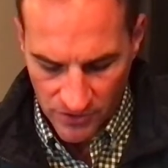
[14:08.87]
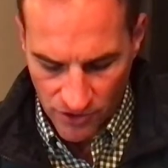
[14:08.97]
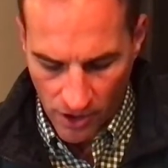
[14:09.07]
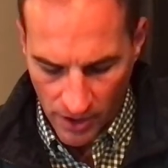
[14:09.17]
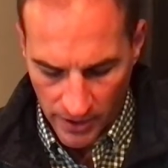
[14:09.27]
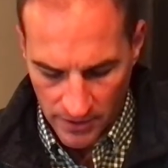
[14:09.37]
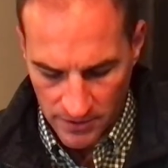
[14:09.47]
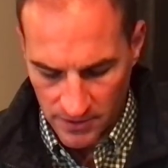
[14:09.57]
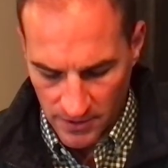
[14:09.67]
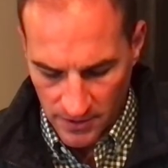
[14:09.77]

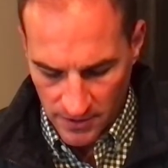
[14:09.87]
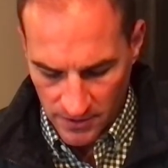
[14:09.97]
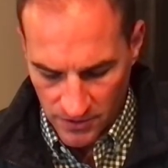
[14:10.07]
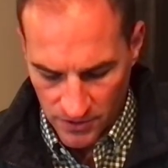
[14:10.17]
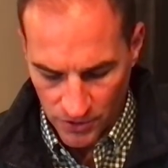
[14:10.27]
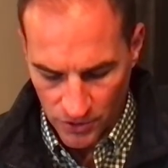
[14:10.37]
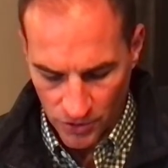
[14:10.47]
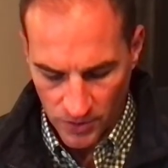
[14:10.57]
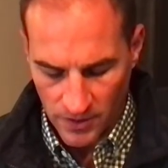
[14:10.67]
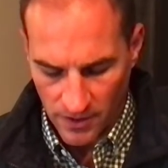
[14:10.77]
drawings
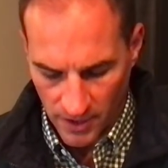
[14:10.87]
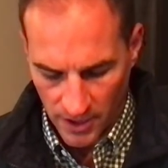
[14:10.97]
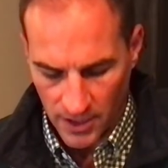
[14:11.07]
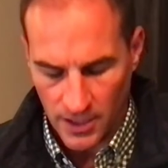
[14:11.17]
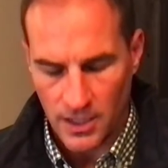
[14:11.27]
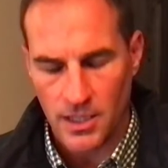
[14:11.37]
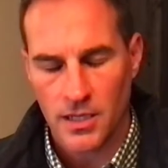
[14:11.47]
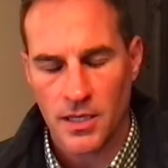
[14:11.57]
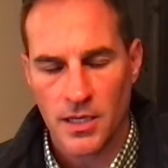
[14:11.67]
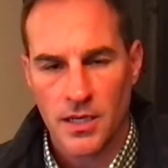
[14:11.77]
to the
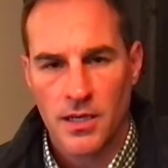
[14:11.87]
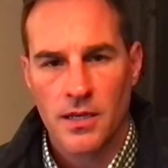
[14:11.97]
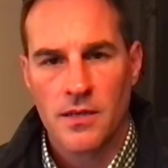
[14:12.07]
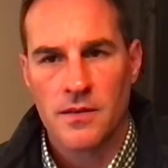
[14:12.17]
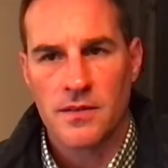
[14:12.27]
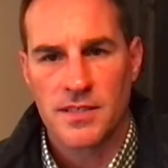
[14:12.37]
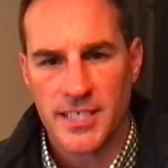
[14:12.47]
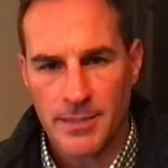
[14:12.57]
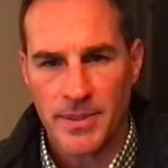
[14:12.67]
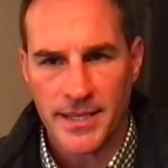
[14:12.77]

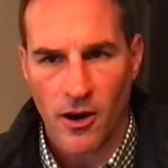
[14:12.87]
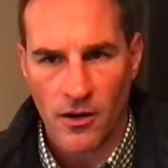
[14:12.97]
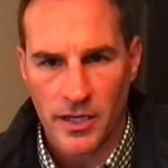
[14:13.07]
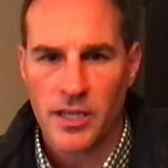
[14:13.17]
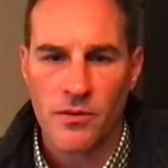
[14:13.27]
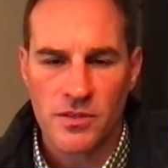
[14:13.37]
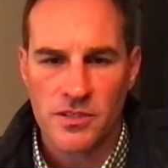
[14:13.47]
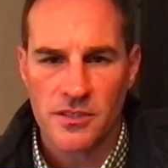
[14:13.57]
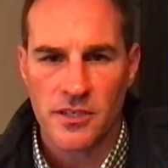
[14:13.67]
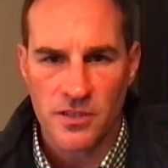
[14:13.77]
CBRE, which
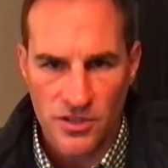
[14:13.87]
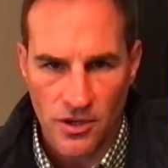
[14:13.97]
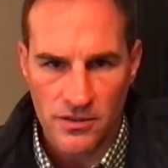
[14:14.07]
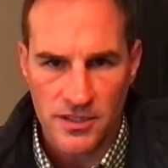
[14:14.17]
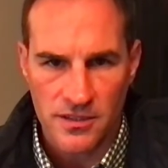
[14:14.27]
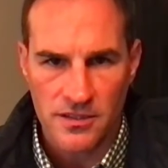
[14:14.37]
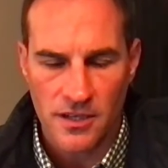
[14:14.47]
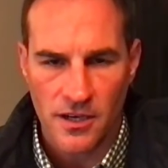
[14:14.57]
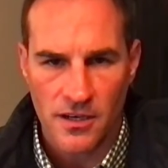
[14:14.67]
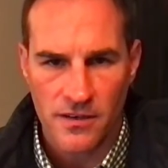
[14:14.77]
is the consultants
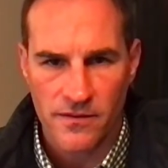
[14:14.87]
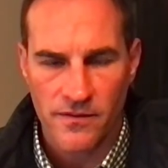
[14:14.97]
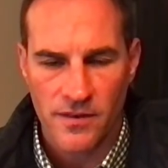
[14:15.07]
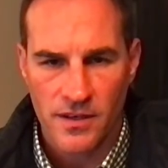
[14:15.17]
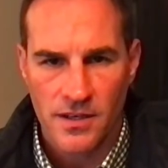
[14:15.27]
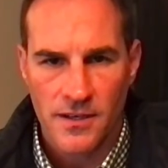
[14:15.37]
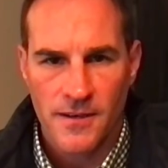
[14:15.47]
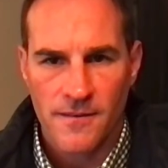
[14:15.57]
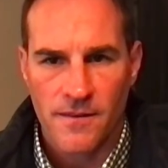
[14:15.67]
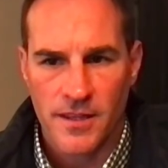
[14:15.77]
of
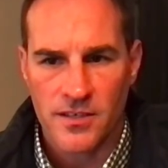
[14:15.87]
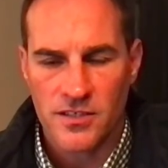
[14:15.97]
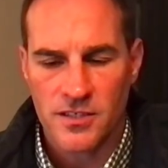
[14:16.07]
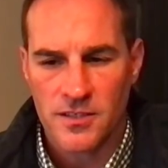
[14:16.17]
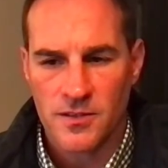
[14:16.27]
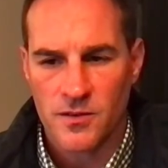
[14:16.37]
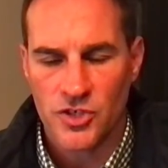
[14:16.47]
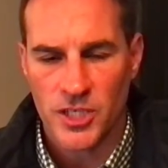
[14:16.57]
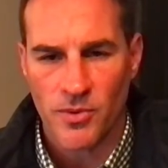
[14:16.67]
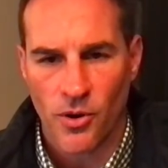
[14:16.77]
this
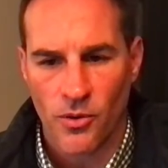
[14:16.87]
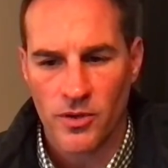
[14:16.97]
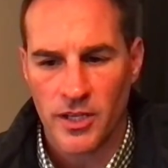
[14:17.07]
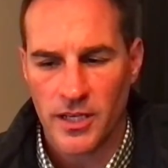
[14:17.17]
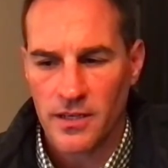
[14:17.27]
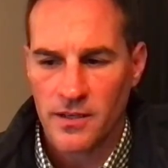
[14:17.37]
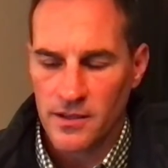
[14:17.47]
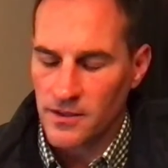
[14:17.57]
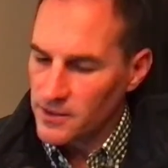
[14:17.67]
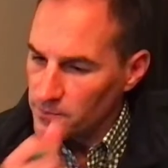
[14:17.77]
Jeep-only
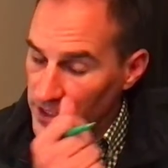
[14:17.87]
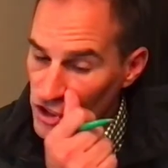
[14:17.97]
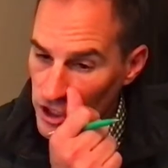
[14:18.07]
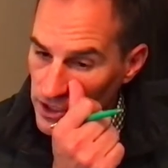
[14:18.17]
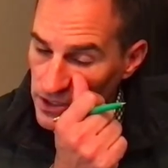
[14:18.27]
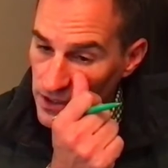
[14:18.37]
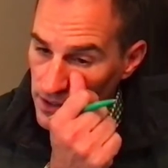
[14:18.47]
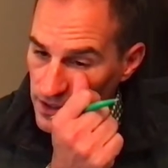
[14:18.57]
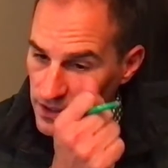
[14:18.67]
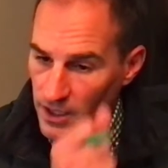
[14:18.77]
mission,
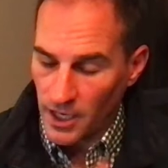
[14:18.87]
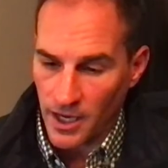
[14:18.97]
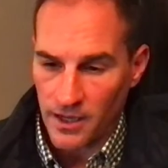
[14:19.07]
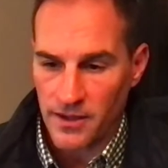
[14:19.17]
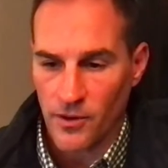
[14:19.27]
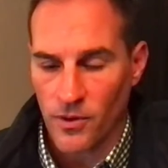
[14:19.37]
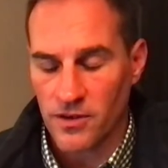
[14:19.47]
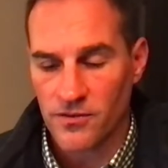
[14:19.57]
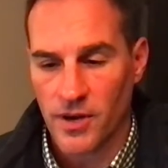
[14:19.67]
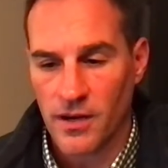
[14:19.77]
and they
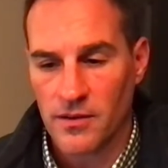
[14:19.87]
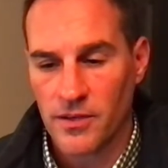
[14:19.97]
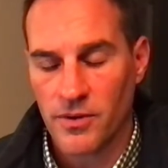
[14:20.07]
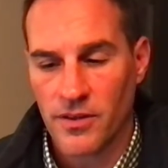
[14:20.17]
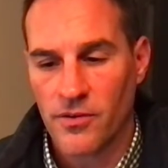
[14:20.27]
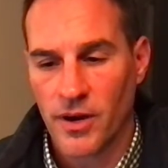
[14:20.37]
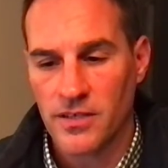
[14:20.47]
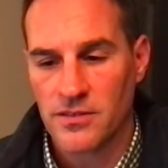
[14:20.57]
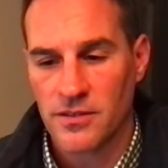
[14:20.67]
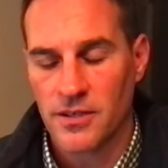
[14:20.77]
work directly with
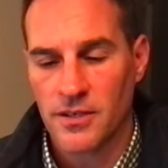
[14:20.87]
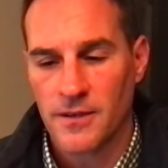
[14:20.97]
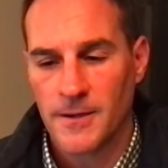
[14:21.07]
Chrysler